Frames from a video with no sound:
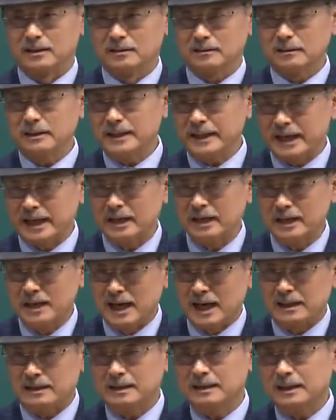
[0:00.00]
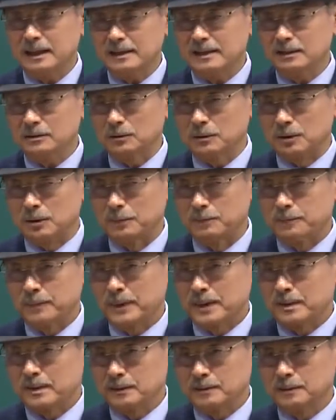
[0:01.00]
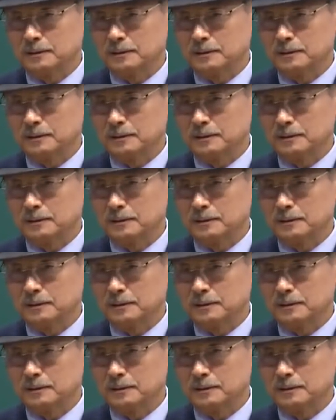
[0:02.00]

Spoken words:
Even if we want to prevent